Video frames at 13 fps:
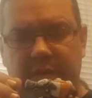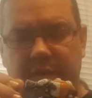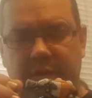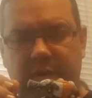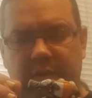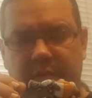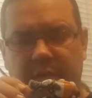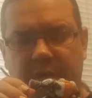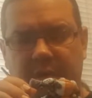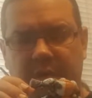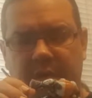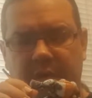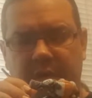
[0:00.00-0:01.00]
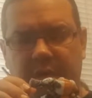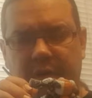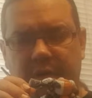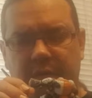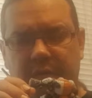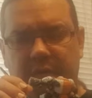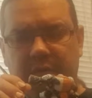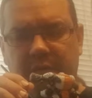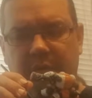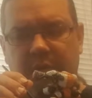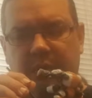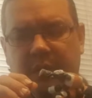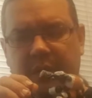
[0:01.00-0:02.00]
So while we're
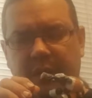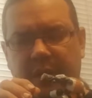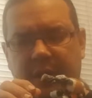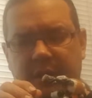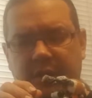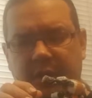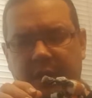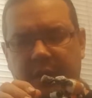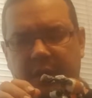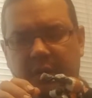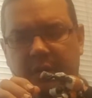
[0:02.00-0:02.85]
letting that dry,